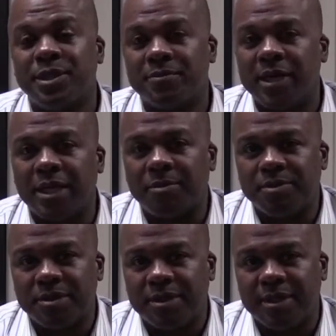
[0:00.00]
been
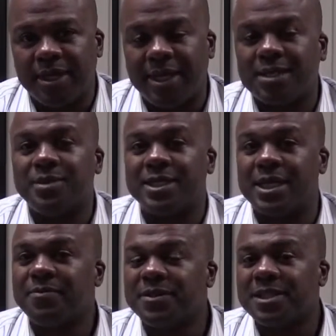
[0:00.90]
developed it has been
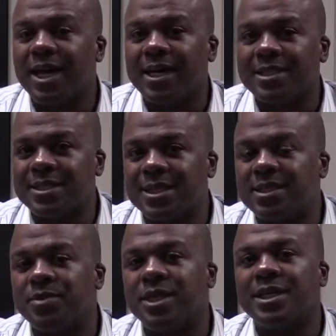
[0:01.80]
emphasized
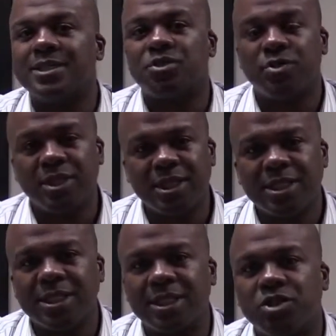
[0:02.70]
is because
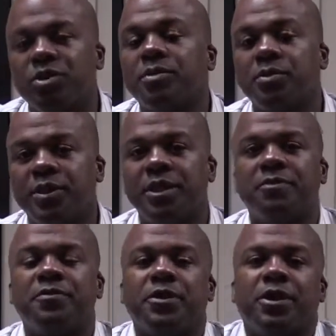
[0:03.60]
traditionally treatment with
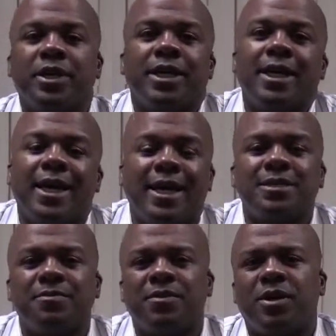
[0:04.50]
interferon has
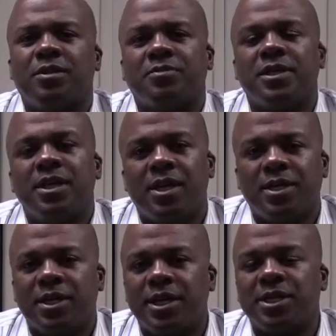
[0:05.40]
involved
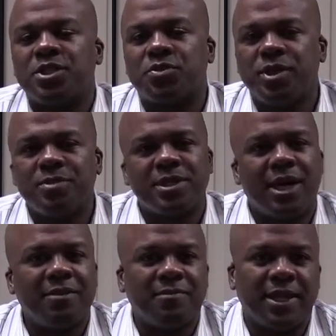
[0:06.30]
extreme
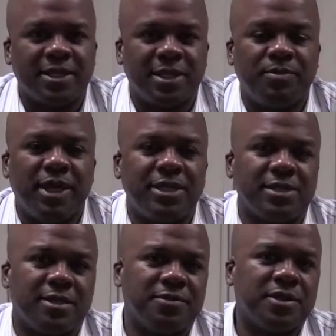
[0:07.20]
side effects that
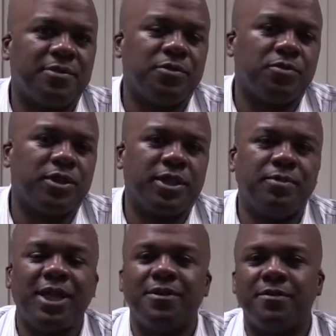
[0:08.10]
patients have suffered with and
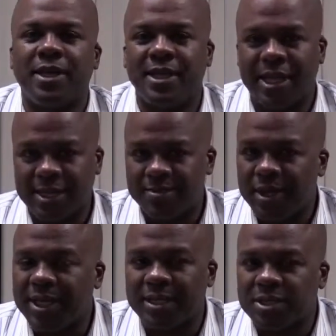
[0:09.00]
made it that has
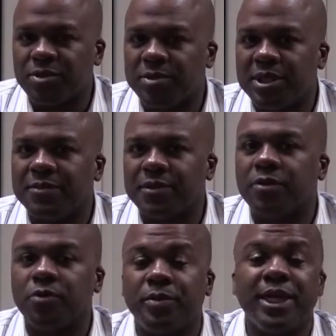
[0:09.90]
made it extremely
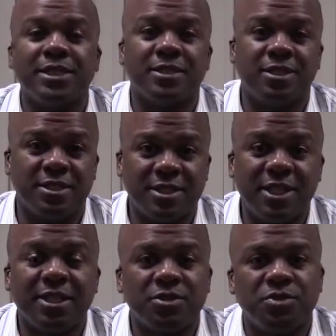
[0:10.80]
difficult for patients to
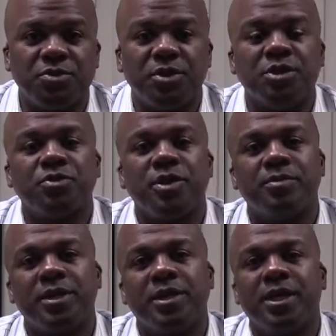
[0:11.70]
stick to the
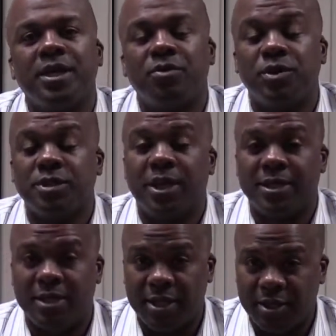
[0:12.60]
treatment which
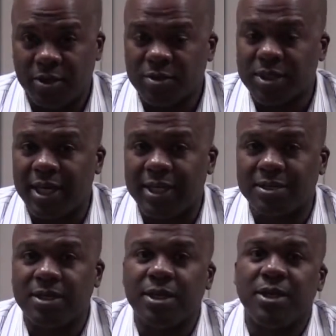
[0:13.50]
in those
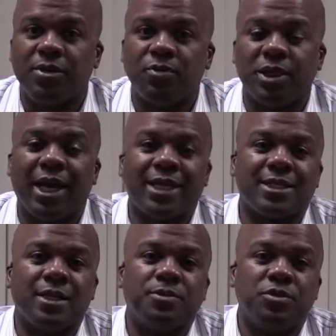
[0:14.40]
days would last
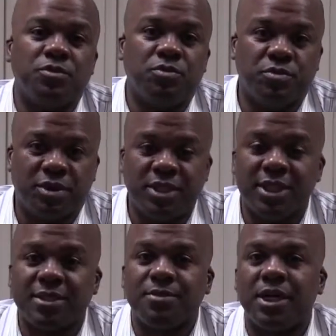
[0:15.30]
up to
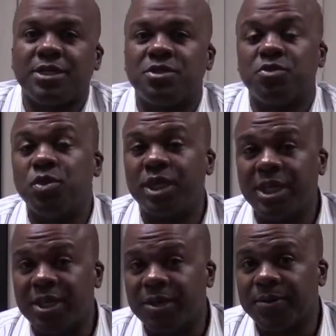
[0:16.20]
six months to a
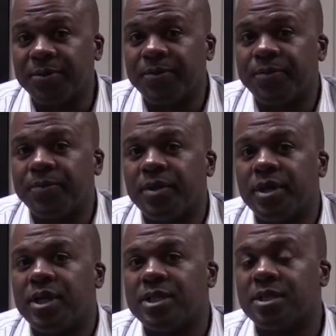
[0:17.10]
year.
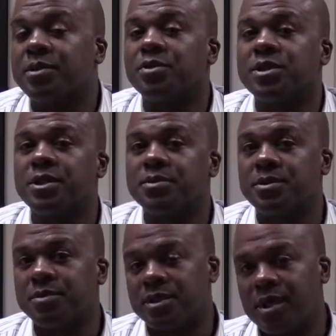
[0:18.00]
Some of those
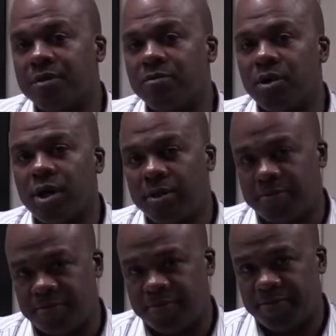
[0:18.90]
symptoms of,
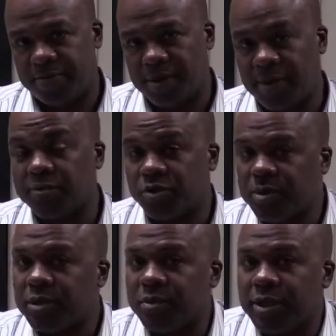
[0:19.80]
of, of
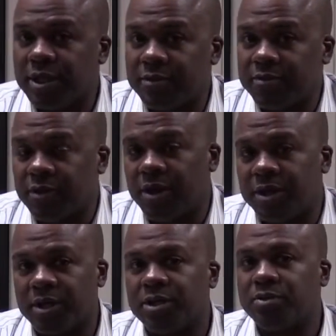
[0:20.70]
treatment with
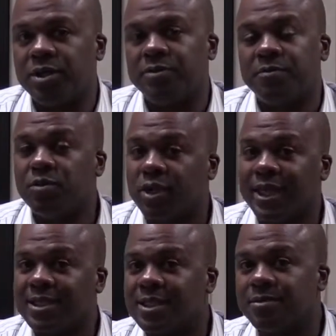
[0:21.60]
interferon included
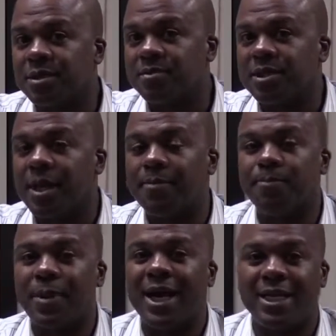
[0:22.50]
flu-like symptoms like
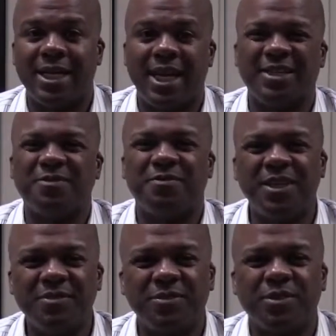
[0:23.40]
body aches,
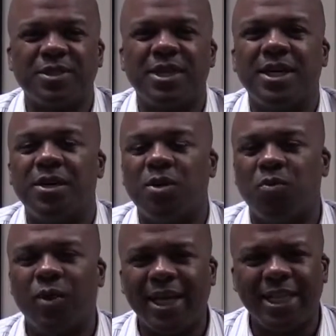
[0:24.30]
fevers,
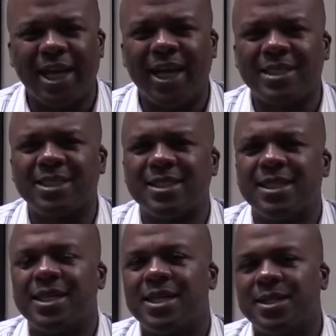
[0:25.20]
weight loss,
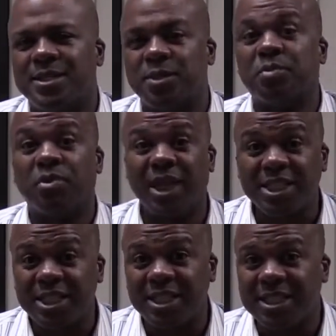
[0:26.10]

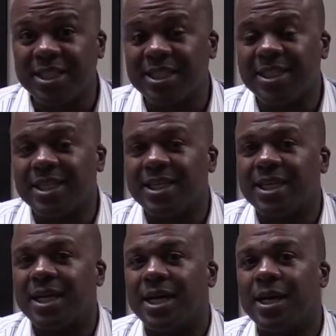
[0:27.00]
depression,
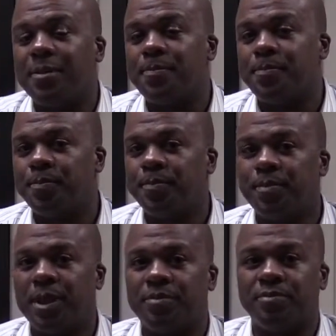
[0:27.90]
um,
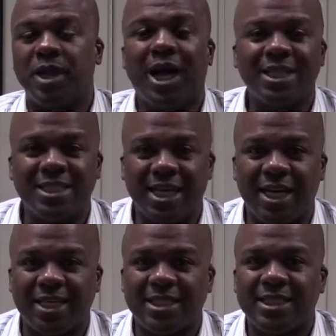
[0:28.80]
um, nausea,